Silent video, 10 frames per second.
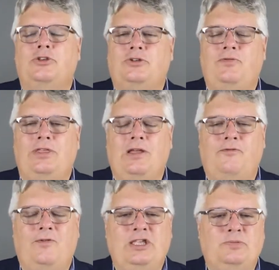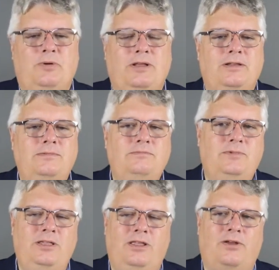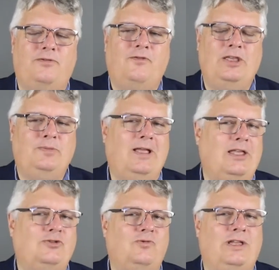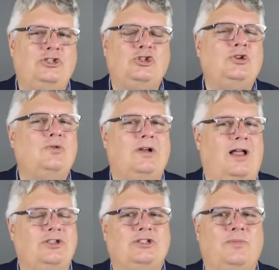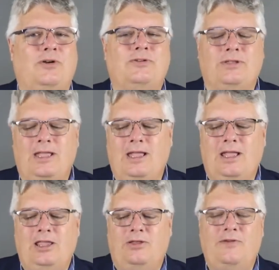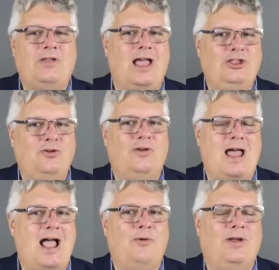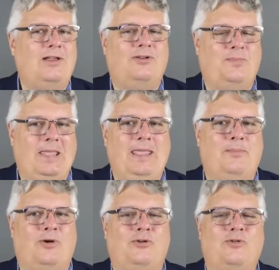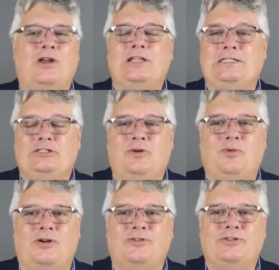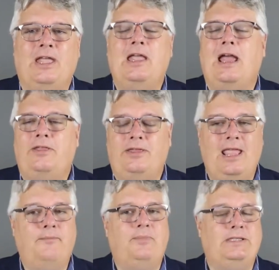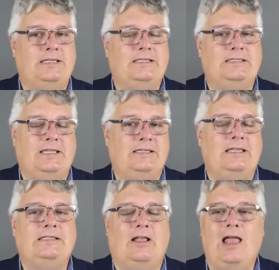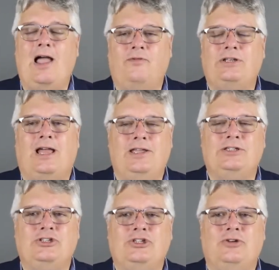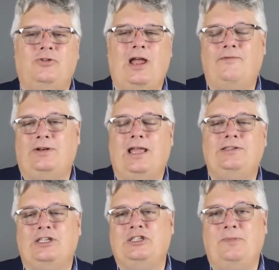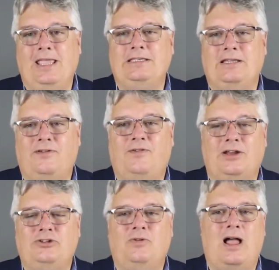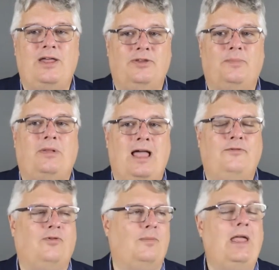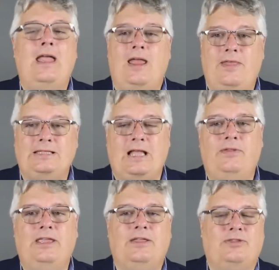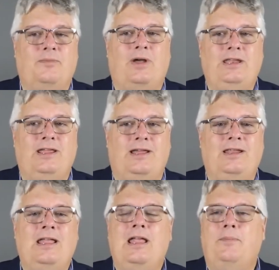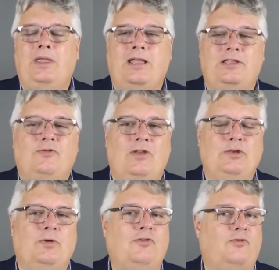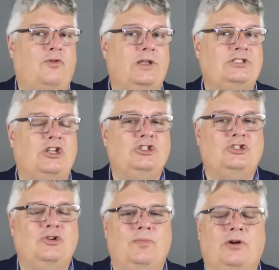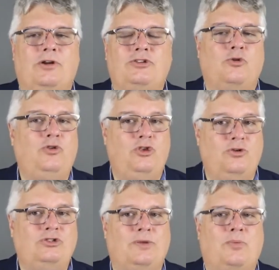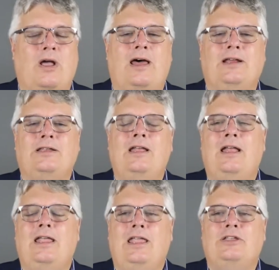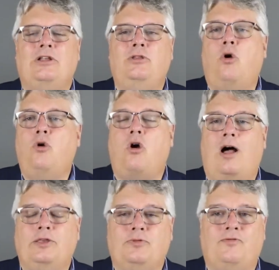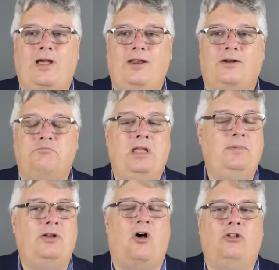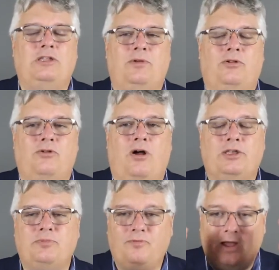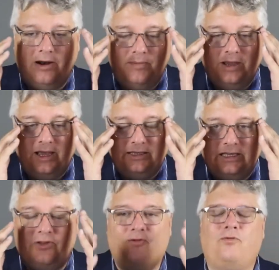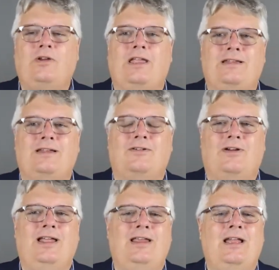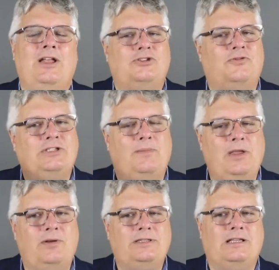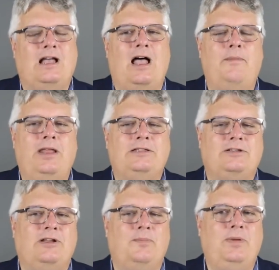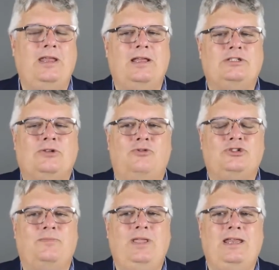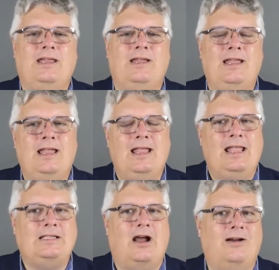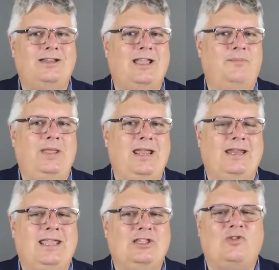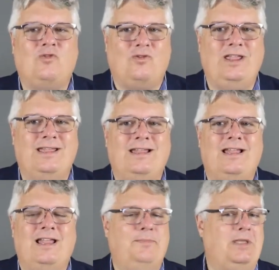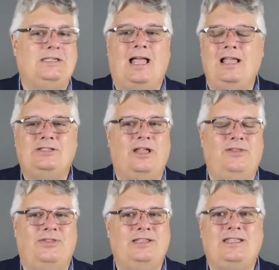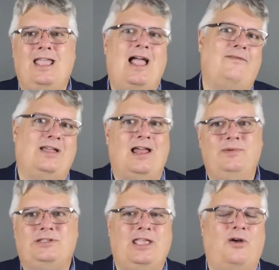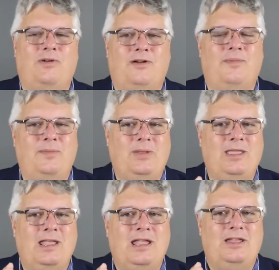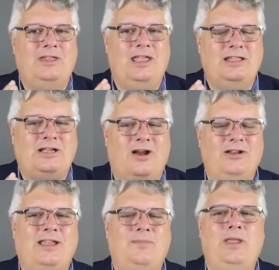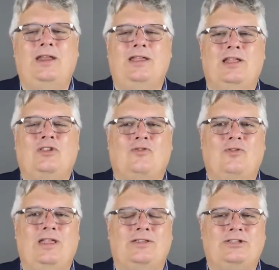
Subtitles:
So if you think of Facebook, Facebook has really two customers. They've got you and I, regular people who are consumers, and then they have businesses that they sell advertising to, or advertising space, in effect, to on their platform. And that's how they get their money in. Because Facebook, for us consumers who use the product, is a low-cost provider, maybe an ultimate low-cost provider because it's free. Right? So if somebody wants to come in and start competing in social media, it's hard to compete against free. Besides the other things they have, economy of scale, whatever it might be, it's hard to compete against free.